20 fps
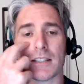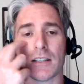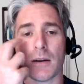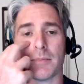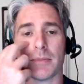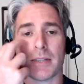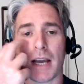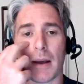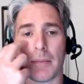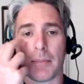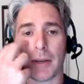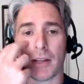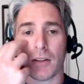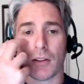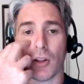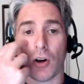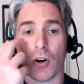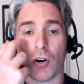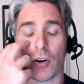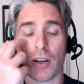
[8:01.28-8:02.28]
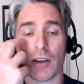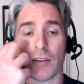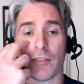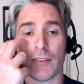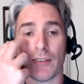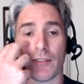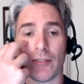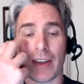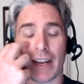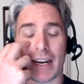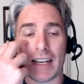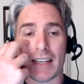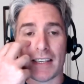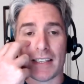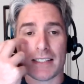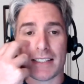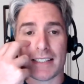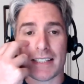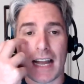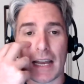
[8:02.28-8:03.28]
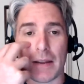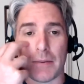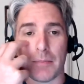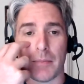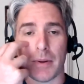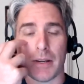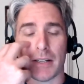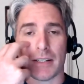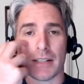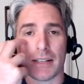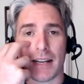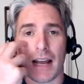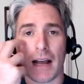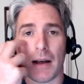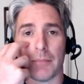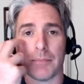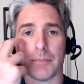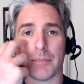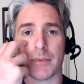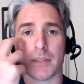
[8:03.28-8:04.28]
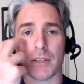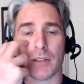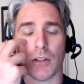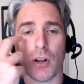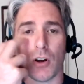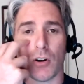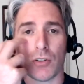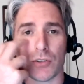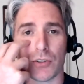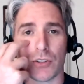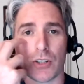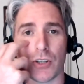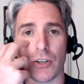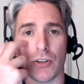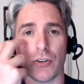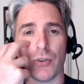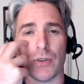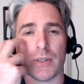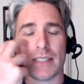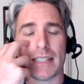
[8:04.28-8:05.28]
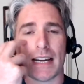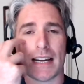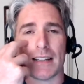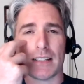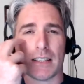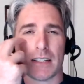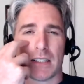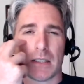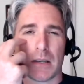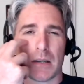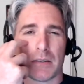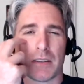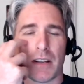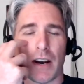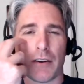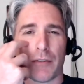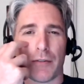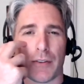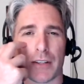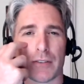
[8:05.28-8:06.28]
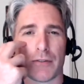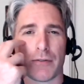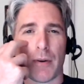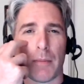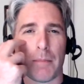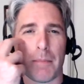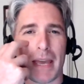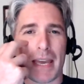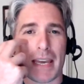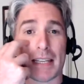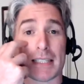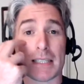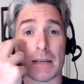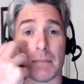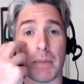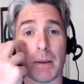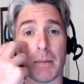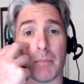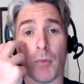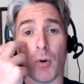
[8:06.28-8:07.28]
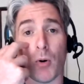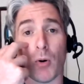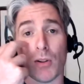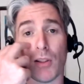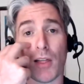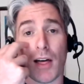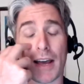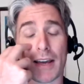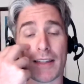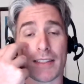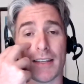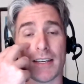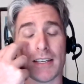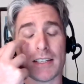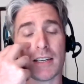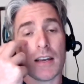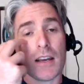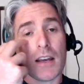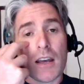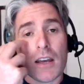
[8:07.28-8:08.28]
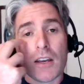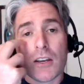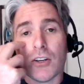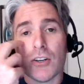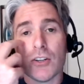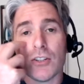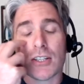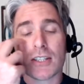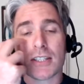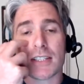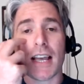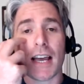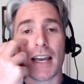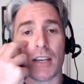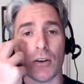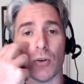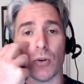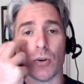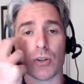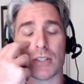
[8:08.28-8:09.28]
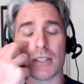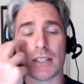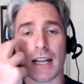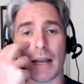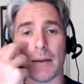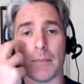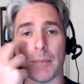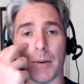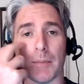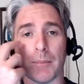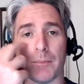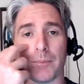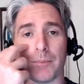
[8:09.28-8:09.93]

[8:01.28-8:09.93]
I'm tapping along, if, if any statement comes along to you, it sounds it's a, you know if it's for me, it's a bit more like this. You just say your statement.